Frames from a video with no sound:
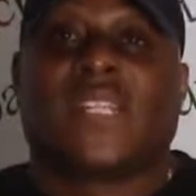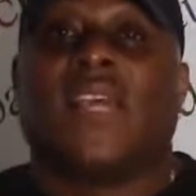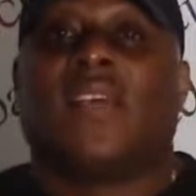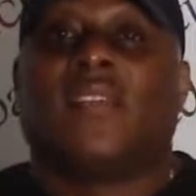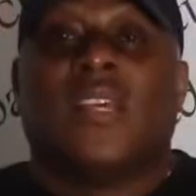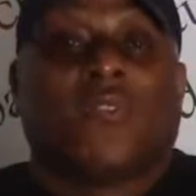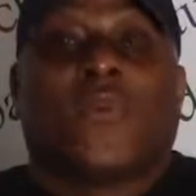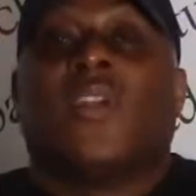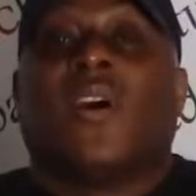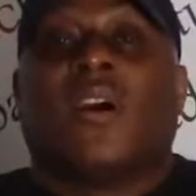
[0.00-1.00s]
And
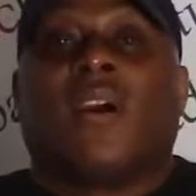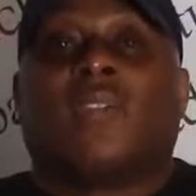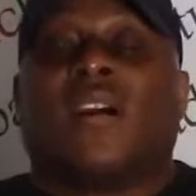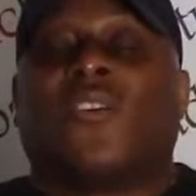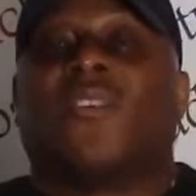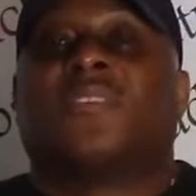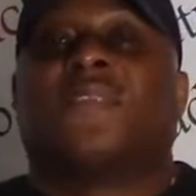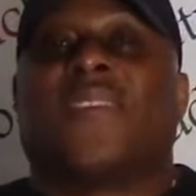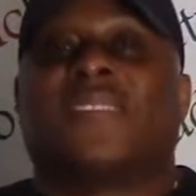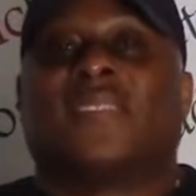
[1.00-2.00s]
we all are going to
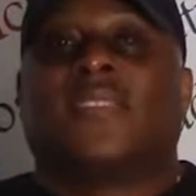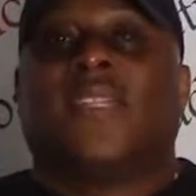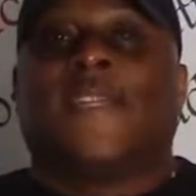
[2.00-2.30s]
face it.